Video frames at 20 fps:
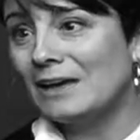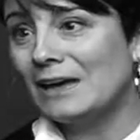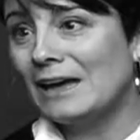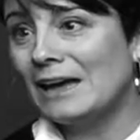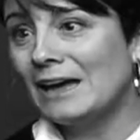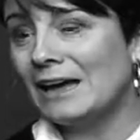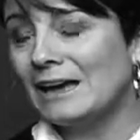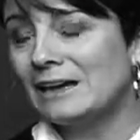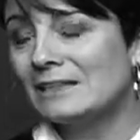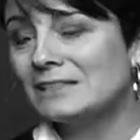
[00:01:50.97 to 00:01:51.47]

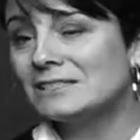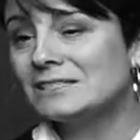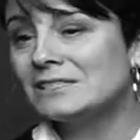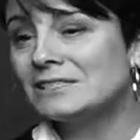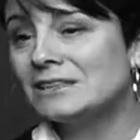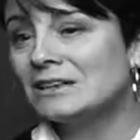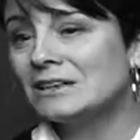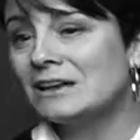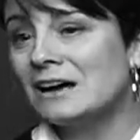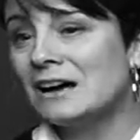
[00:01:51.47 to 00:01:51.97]
And
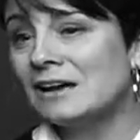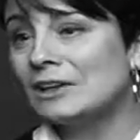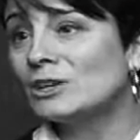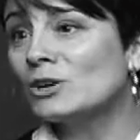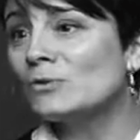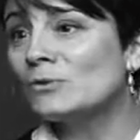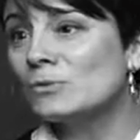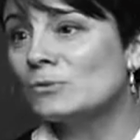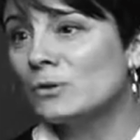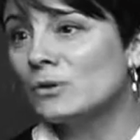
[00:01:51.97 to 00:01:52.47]
I know
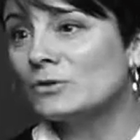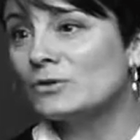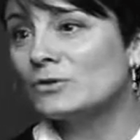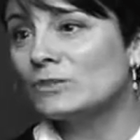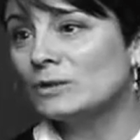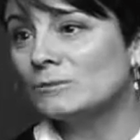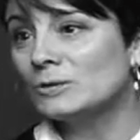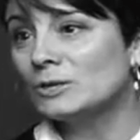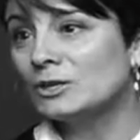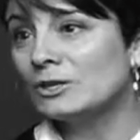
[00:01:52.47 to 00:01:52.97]
where both of
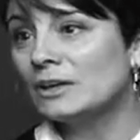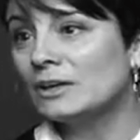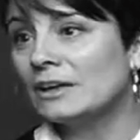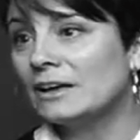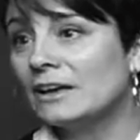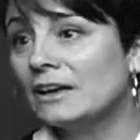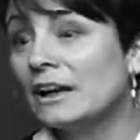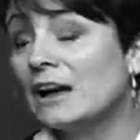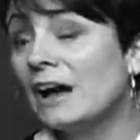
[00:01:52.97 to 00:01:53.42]
them are looking.